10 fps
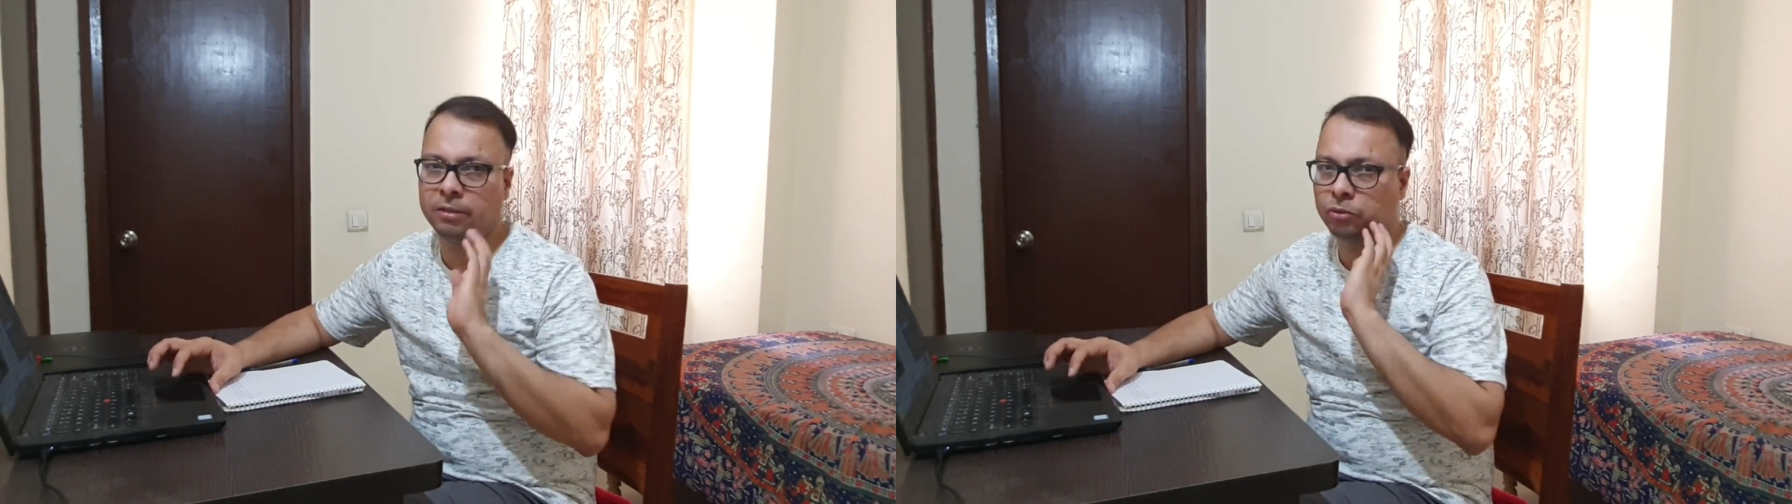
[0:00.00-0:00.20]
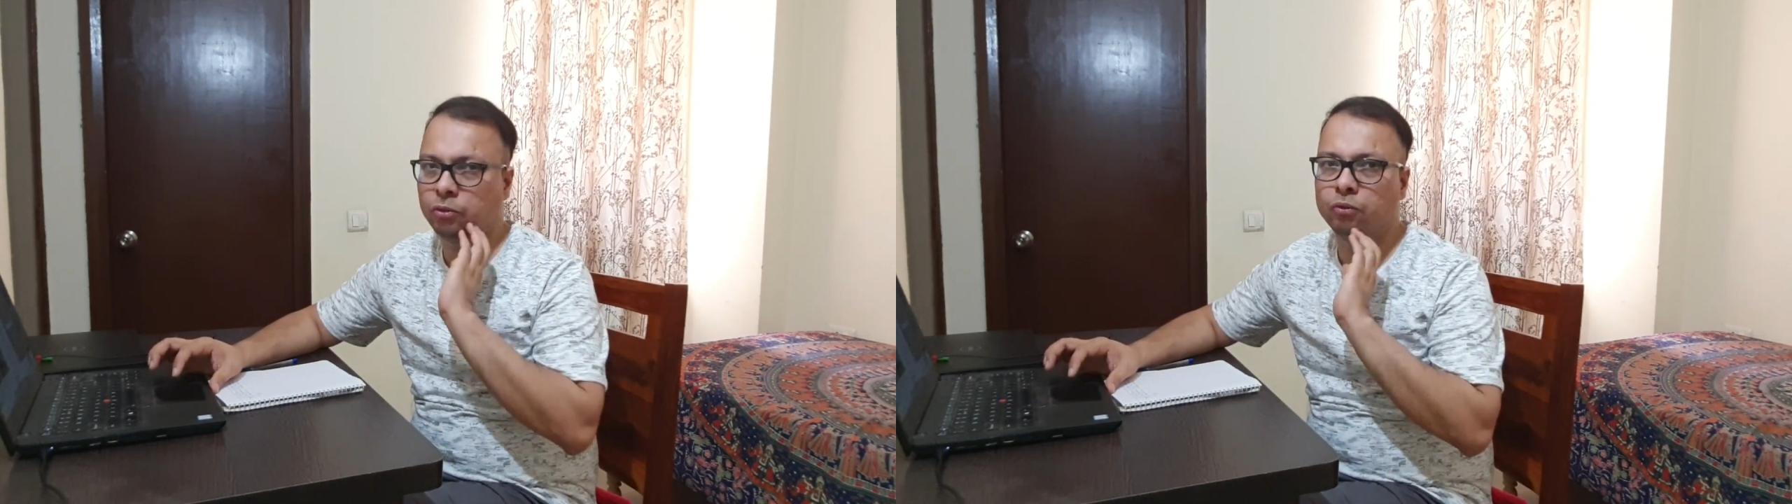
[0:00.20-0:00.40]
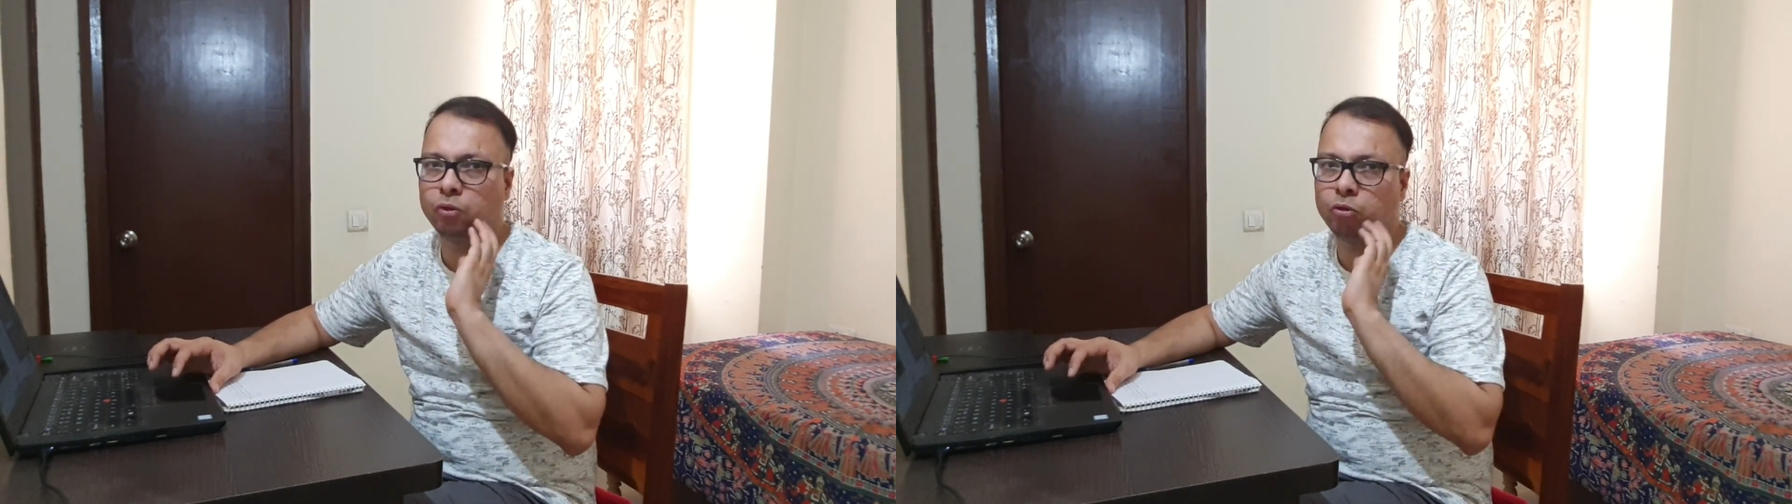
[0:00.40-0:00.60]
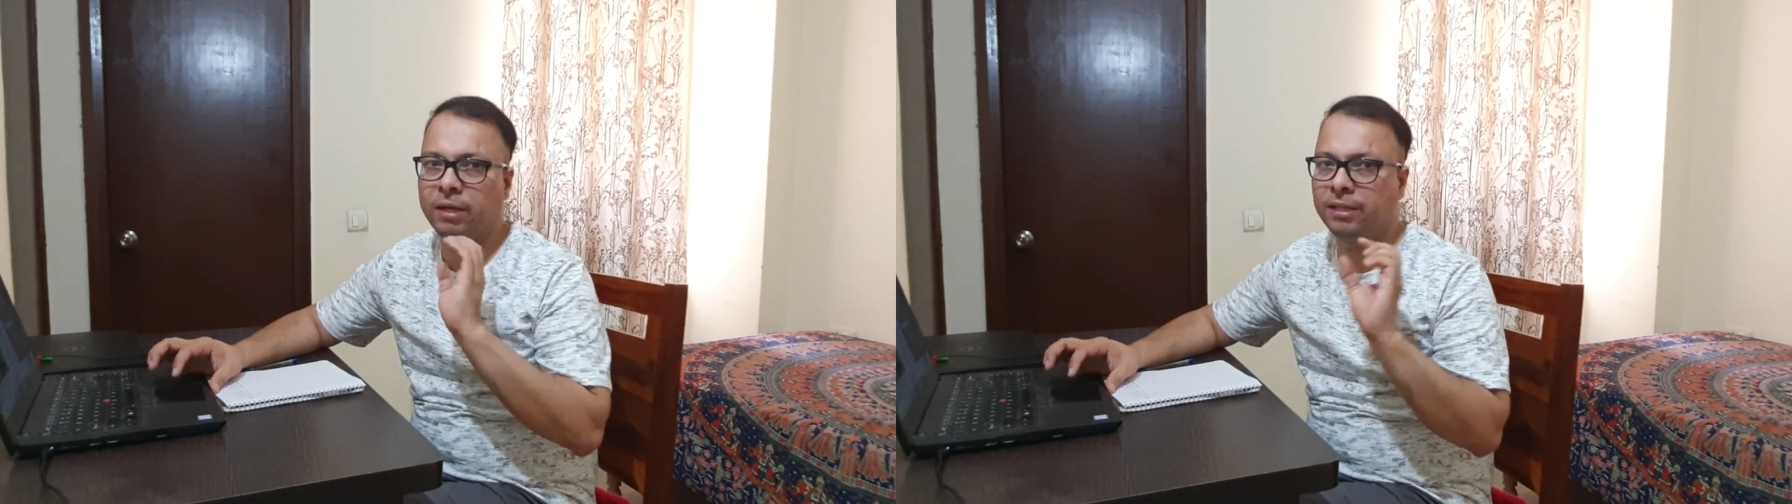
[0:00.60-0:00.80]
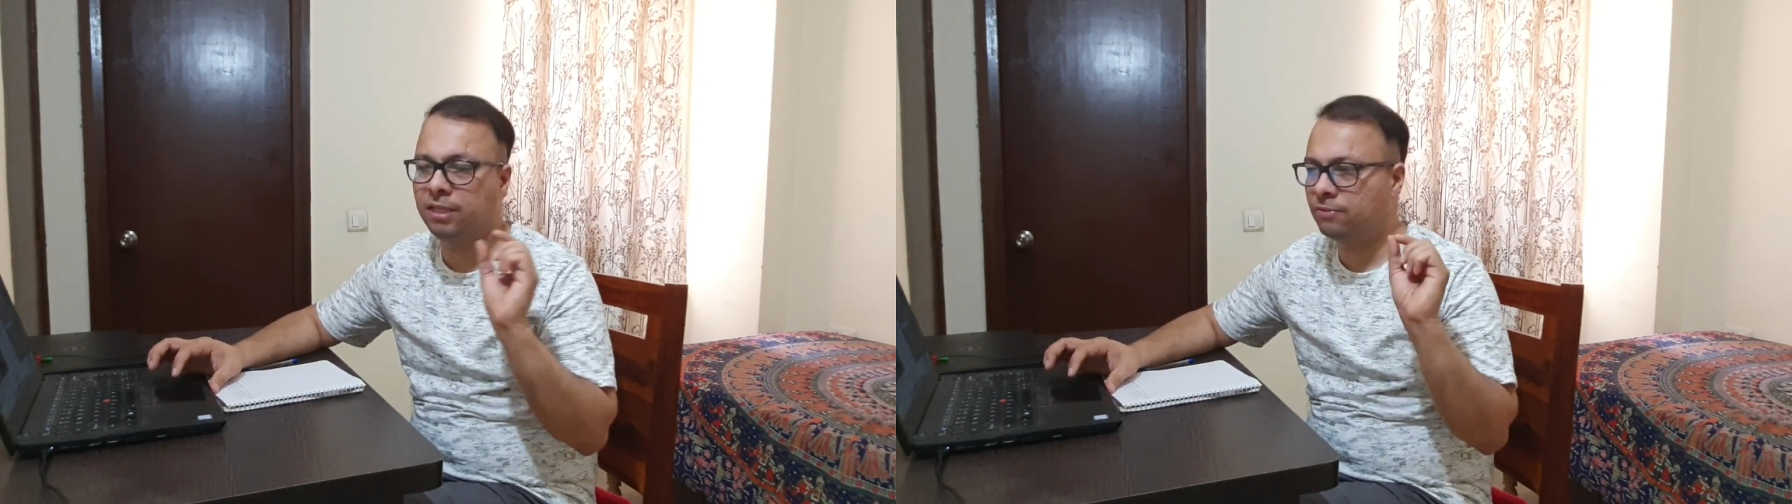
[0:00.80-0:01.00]
So don't go
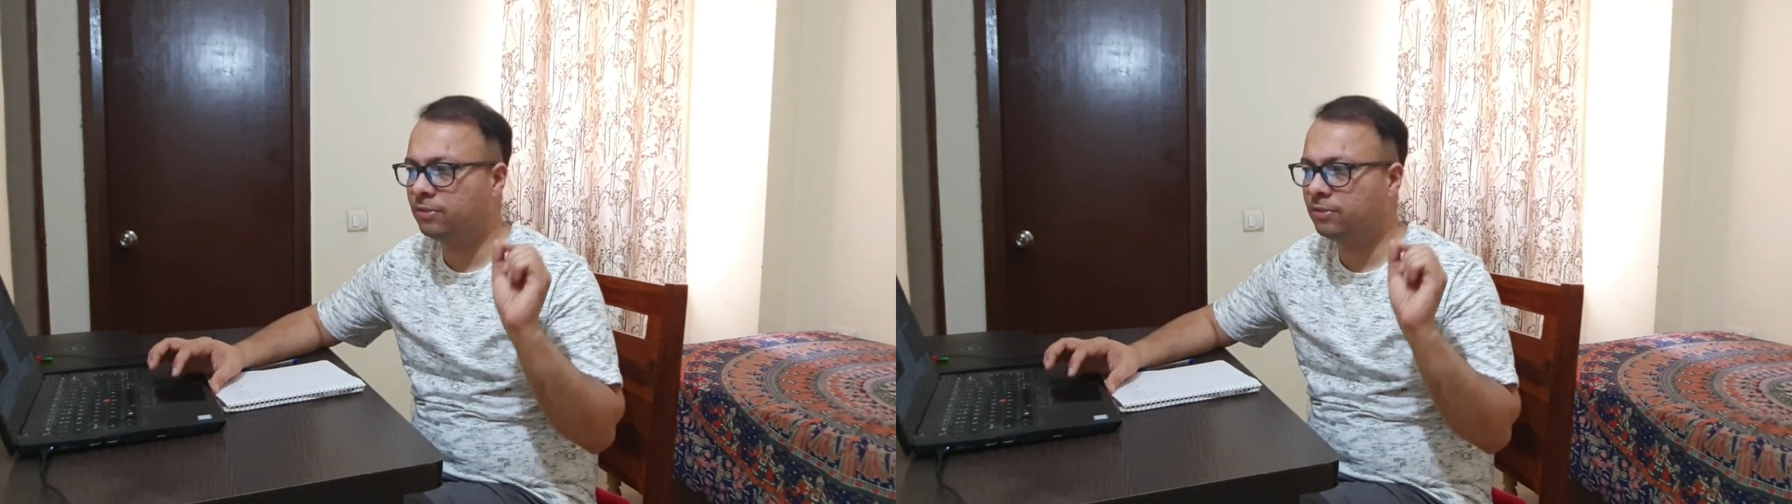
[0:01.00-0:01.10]
by these